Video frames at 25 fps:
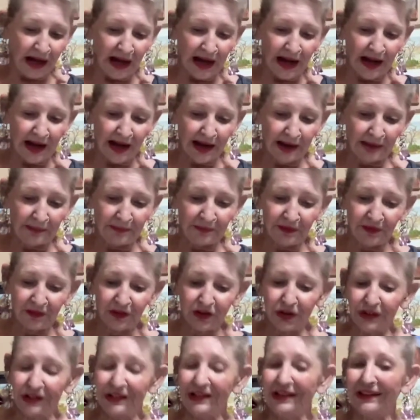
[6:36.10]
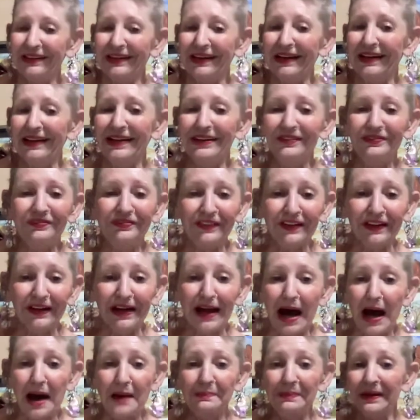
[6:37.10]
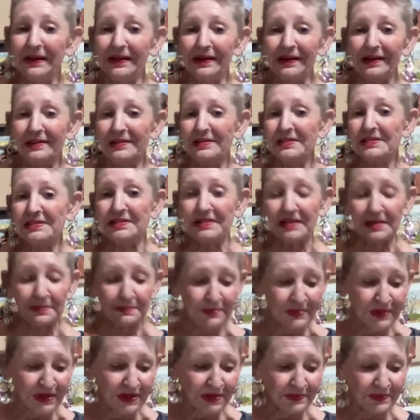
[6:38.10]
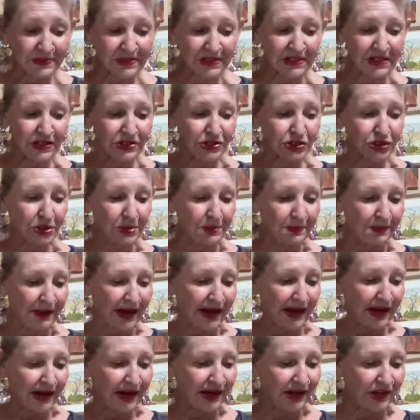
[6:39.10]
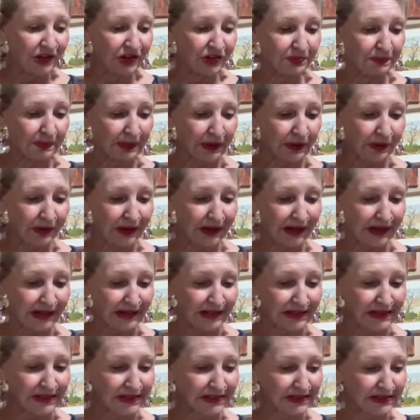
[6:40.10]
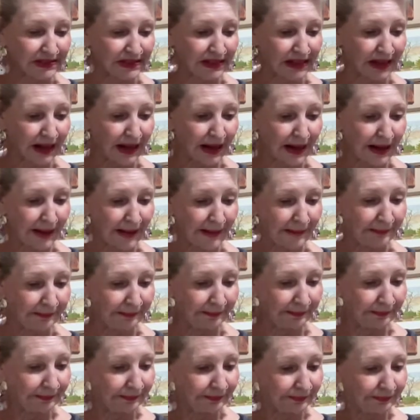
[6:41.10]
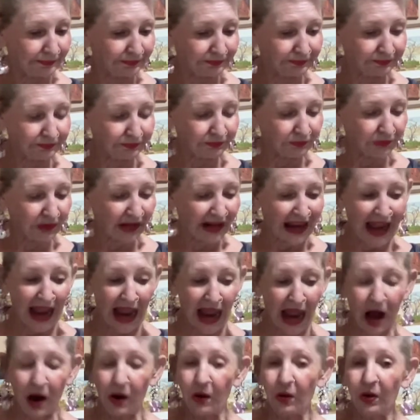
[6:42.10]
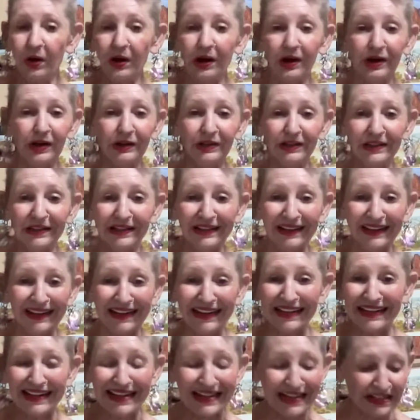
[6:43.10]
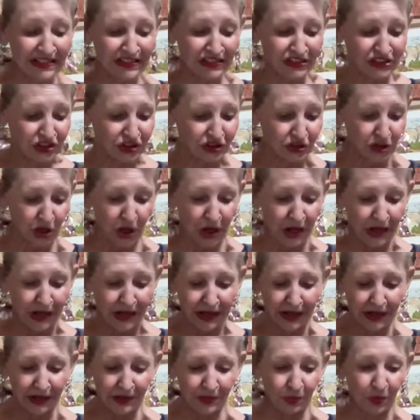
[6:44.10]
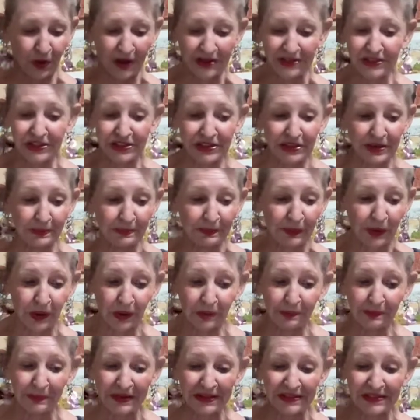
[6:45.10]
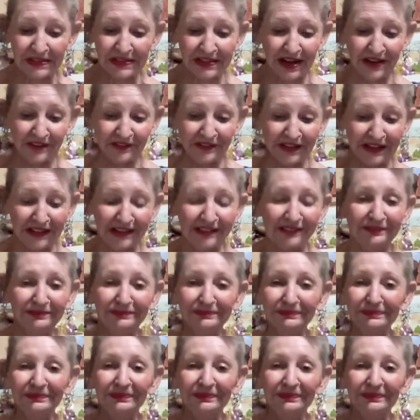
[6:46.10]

uh, Kundalini phenomena, symptoms that you may experience. Um, how Kundalini gets started, what's the purpose of it.